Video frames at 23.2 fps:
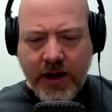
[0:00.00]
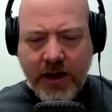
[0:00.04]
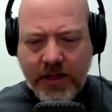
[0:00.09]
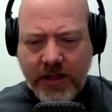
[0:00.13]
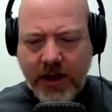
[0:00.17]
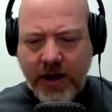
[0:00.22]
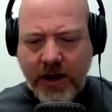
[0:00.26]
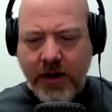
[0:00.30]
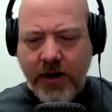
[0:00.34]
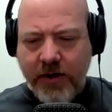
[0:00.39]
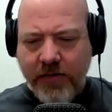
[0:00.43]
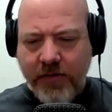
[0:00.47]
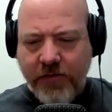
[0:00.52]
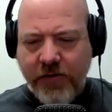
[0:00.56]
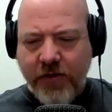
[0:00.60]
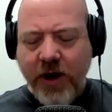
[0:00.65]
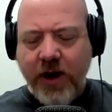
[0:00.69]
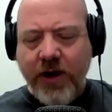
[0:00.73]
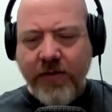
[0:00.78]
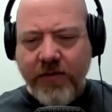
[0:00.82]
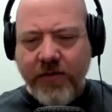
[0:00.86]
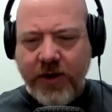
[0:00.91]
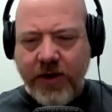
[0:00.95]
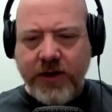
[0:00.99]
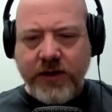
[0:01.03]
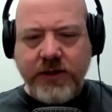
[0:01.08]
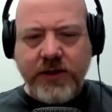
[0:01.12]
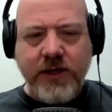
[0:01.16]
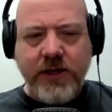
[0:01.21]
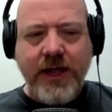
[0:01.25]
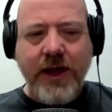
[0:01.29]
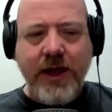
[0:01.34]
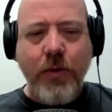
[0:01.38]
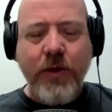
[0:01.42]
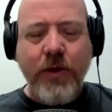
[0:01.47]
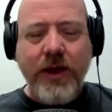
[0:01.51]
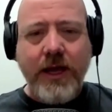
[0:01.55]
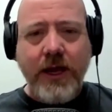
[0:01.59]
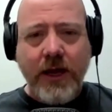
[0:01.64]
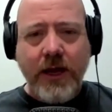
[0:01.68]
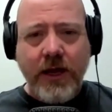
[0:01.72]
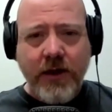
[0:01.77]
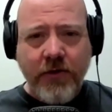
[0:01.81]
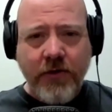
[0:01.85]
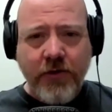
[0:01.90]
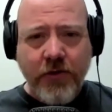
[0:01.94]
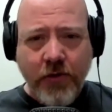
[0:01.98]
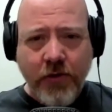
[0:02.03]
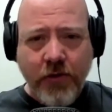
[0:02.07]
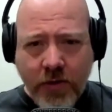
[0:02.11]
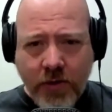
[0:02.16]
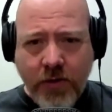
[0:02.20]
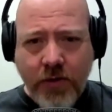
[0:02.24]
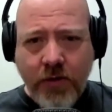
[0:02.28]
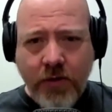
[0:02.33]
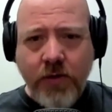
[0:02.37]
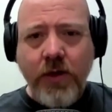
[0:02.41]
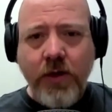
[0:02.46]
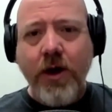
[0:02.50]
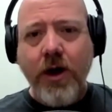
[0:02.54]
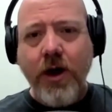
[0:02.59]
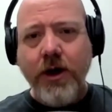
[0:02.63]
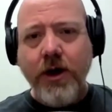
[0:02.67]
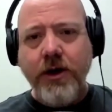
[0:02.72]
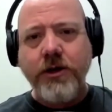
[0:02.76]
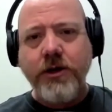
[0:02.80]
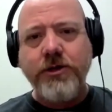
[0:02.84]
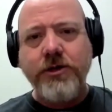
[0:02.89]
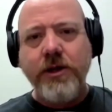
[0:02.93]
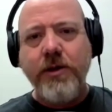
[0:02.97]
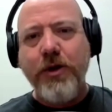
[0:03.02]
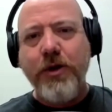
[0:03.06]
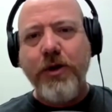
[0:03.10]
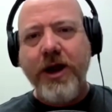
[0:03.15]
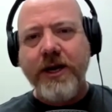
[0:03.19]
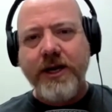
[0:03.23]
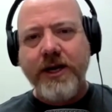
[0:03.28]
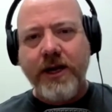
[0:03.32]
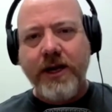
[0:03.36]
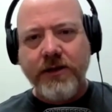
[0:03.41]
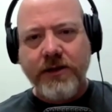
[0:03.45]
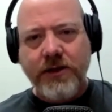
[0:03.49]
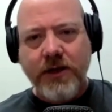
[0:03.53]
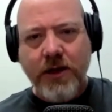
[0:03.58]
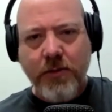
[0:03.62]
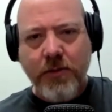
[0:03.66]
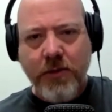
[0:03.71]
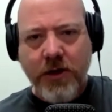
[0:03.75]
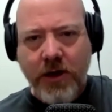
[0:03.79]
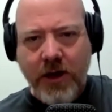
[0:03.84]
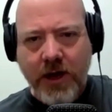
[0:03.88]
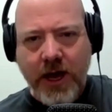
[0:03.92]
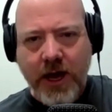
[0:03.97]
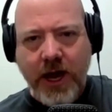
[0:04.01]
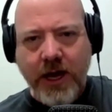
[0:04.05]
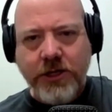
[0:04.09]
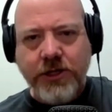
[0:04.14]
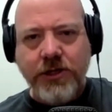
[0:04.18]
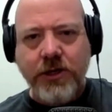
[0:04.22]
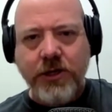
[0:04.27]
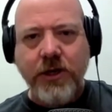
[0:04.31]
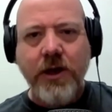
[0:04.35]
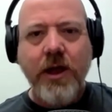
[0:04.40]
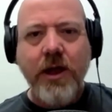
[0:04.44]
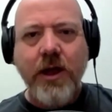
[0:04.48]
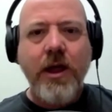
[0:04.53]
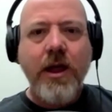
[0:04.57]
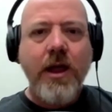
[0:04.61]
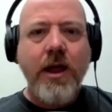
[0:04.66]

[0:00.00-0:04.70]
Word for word: that are in front of us that we can control are usually breakdowns in communication